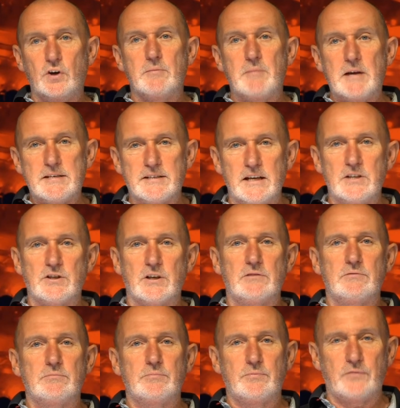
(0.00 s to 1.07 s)
the message
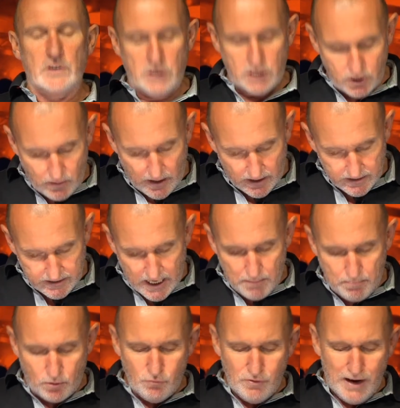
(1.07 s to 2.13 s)
and for you out there.
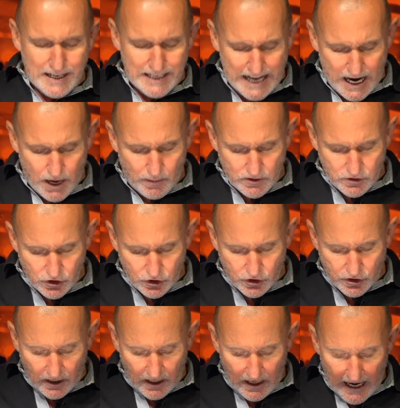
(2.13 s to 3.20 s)
But right now,
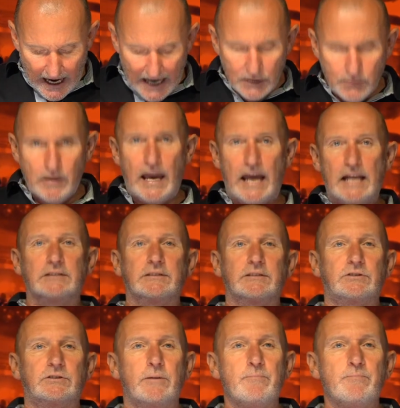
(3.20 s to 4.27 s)
as we
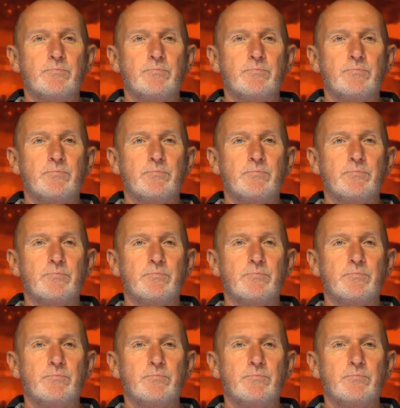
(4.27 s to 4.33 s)
end